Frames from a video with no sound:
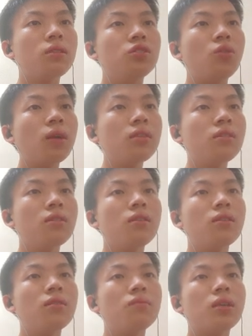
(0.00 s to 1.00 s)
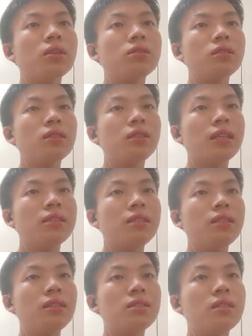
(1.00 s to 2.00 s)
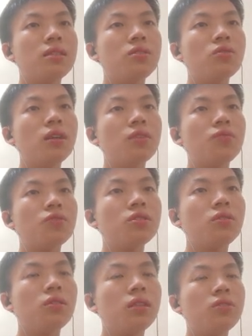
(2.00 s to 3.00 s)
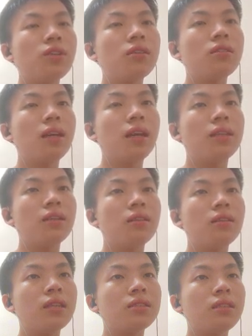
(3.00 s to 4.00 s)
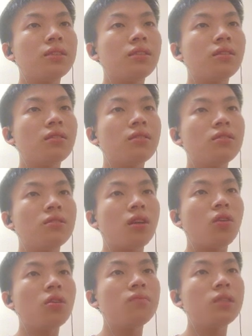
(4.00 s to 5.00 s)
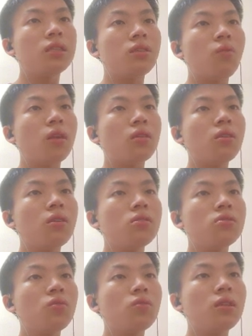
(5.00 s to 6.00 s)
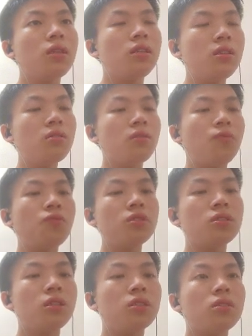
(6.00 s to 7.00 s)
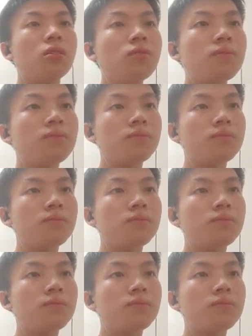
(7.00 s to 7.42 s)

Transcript: 0, 1, because you can see is the 0 at the first iterate, and the next is the column is the 1. So in here, the first is the